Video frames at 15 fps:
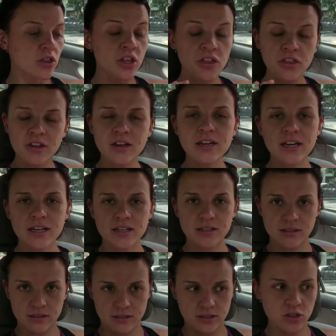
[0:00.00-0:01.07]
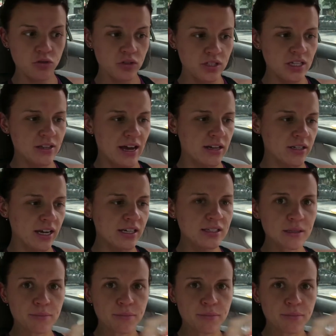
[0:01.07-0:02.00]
The thing is, you see that nice